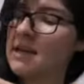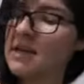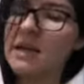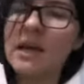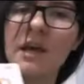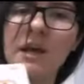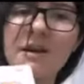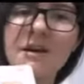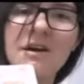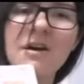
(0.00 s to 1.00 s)

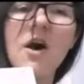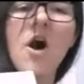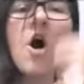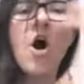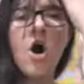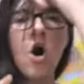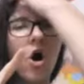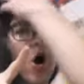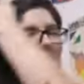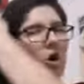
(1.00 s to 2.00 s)
here
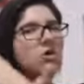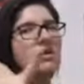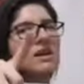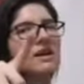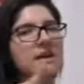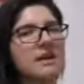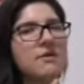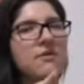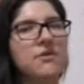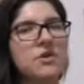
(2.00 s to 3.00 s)
only
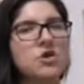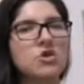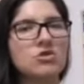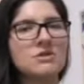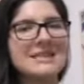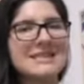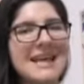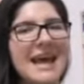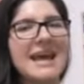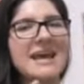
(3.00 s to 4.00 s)
if you
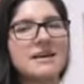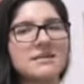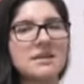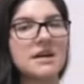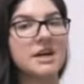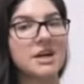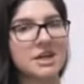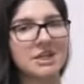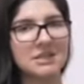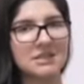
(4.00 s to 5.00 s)
take
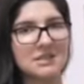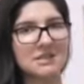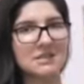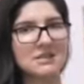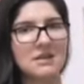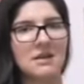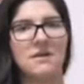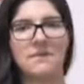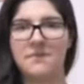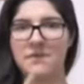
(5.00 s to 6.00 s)
turns.
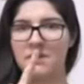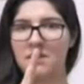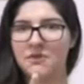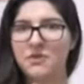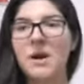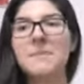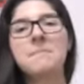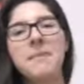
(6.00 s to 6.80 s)
If you are